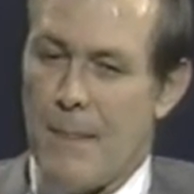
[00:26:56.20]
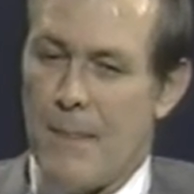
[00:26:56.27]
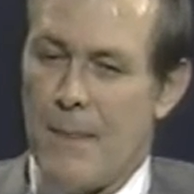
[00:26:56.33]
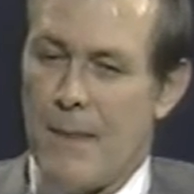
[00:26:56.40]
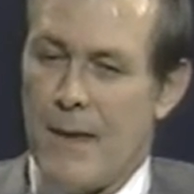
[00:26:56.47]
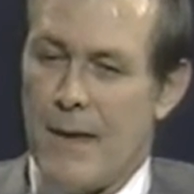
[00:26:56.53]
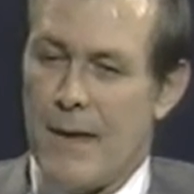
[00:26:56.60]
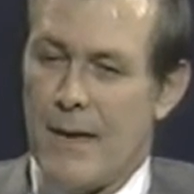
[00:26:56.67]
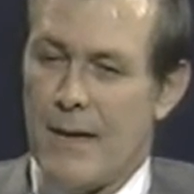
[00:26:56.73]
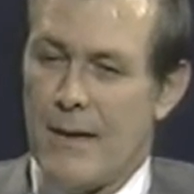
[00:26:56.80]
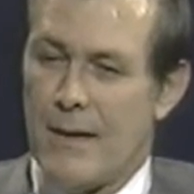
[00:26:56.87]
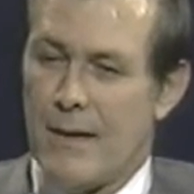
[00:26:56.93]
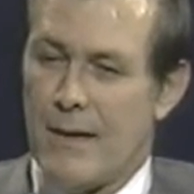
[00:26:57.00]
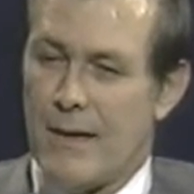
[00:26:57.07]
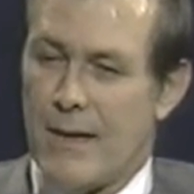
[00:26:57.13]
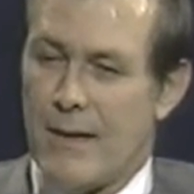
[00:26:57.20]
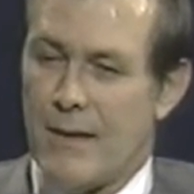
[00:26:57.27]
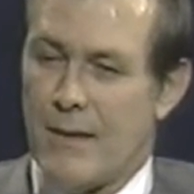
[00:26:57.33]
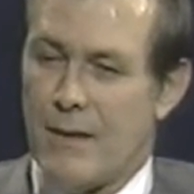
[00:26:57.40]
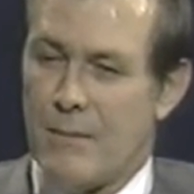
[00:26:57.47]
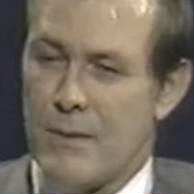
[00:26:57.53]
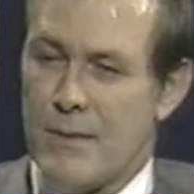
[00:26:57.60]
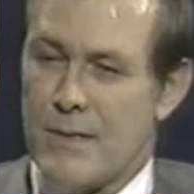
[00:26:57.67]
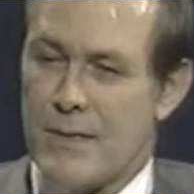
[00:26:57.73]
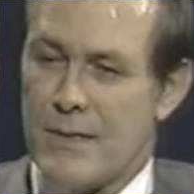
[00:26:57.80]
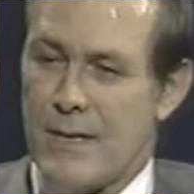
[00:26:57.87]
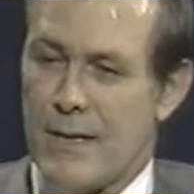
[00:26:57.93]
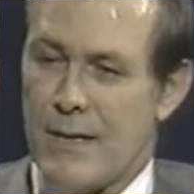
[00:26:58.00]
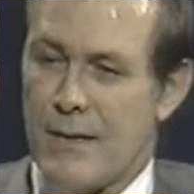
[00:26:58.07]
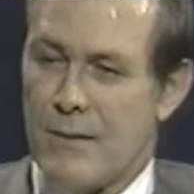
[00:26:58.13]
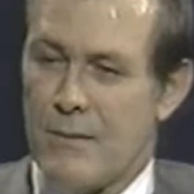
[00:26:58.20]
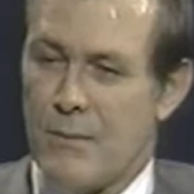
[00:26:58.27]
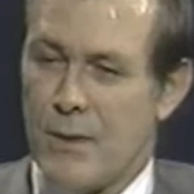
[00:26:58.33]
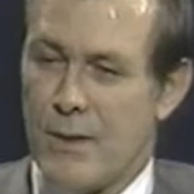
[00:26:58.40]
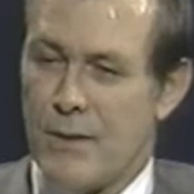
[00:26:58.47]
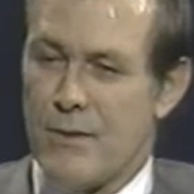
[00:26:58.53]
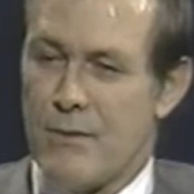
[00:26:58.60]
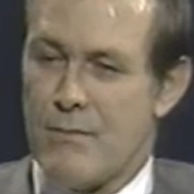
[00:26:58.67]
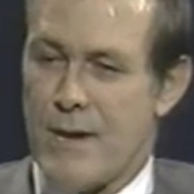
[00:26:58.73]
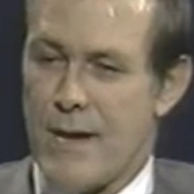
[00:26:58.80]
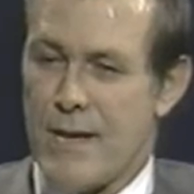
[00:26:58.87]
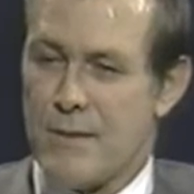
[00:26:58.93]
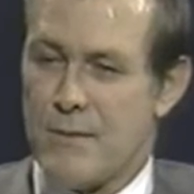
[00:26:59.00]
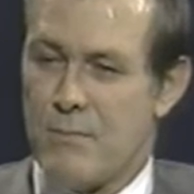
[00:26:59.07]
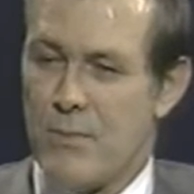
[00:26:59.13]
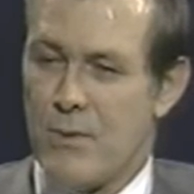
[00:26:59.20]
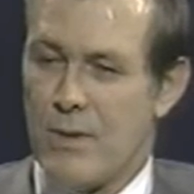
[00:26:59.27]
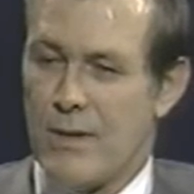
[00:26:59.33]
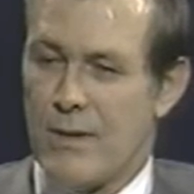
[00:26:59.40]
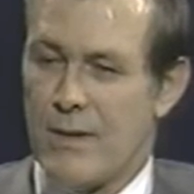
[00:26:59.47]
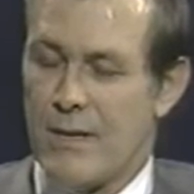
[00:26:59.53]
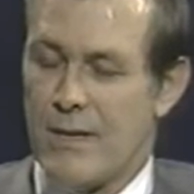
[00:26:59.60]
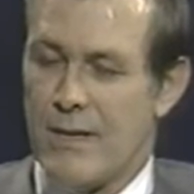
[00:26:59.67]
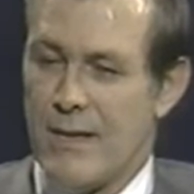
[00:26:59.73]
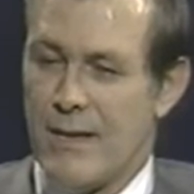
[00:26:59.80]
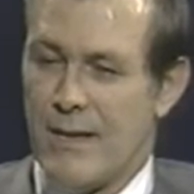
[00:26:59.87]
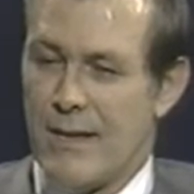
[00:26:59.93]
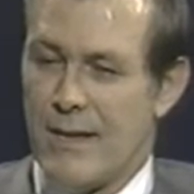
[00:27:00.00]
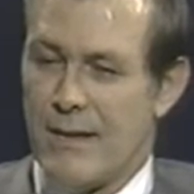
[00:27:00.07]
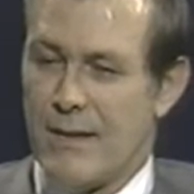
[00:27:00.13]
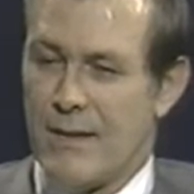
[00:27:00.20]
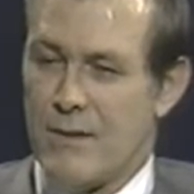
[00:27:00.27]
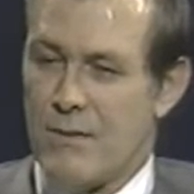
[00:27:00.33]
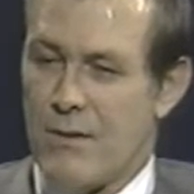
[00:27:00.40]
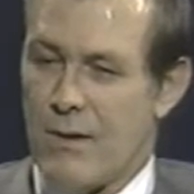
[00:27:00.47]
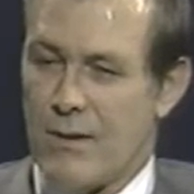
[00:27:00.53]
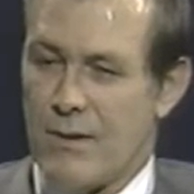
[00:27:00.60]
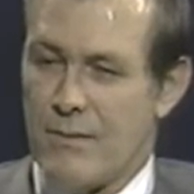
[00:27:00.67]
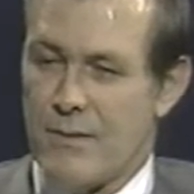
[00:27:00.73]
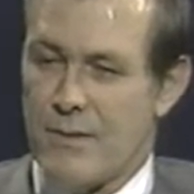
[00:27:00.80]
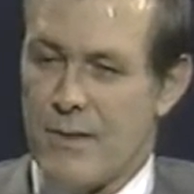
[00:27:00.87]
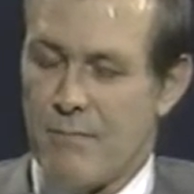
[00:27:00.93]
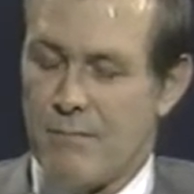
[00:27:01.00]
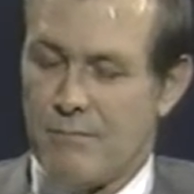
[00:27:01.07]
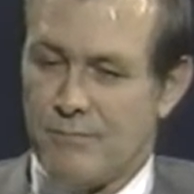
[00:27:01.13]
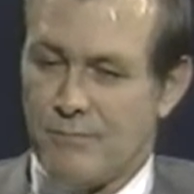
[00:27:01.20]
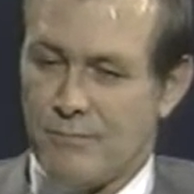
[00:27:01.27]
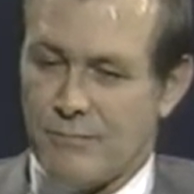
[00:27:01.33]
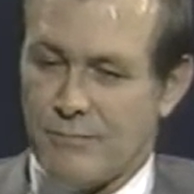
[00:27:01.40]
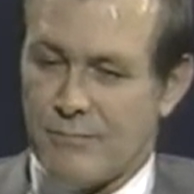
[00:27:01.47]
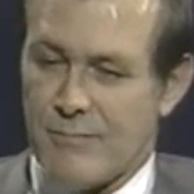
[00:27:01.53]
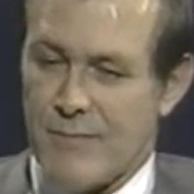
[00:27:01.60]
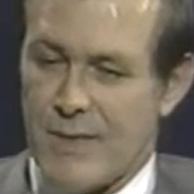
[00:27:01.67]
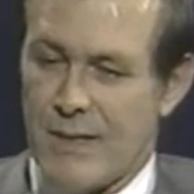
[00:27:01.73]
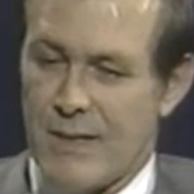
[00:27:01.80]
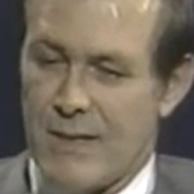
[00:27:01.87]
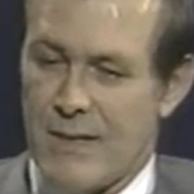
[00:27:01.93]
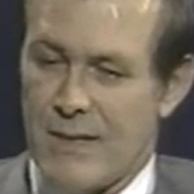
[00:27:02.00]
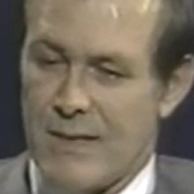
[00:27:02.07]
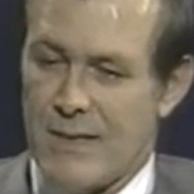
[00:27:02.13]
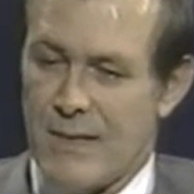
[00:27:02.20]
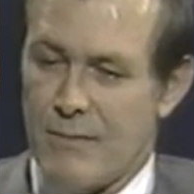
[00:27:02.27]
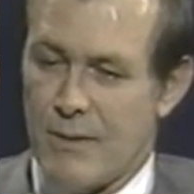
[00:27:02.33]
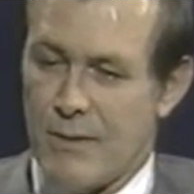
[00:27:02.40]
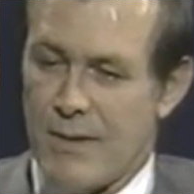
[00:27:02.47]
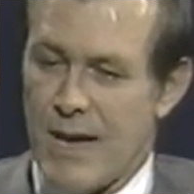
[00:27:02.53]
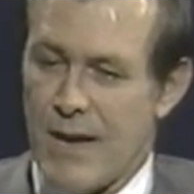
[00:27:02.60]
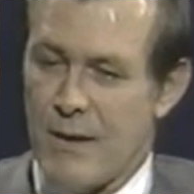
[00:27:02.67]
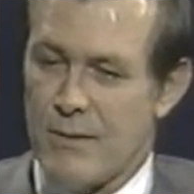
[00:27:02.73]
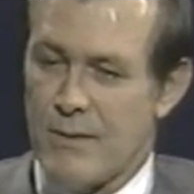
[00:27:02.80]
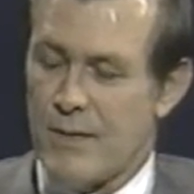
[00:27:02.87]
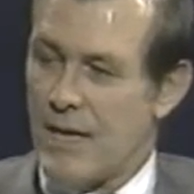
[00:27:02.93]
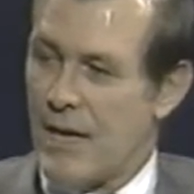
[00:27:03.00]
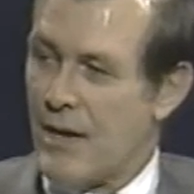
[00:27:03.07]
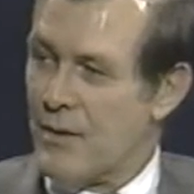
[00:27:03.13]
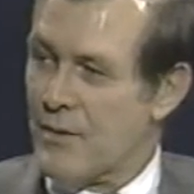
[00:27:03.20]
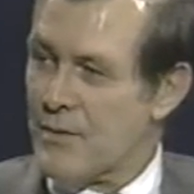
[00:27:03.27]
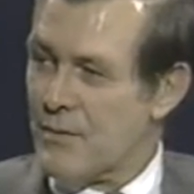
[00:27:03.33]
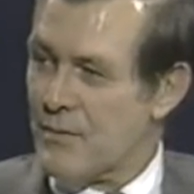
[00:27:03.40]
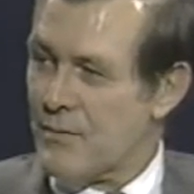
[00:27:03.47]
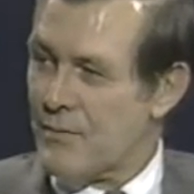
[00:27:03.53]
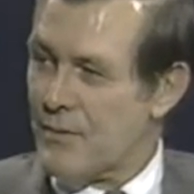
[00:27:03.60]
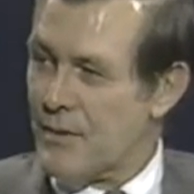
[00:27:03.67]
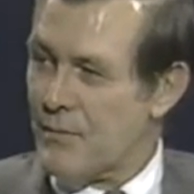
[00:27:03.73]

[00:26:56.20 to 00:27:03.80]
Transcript: The I think it was uh, Will Durant's book that, that talked of some uh, several thousand years of,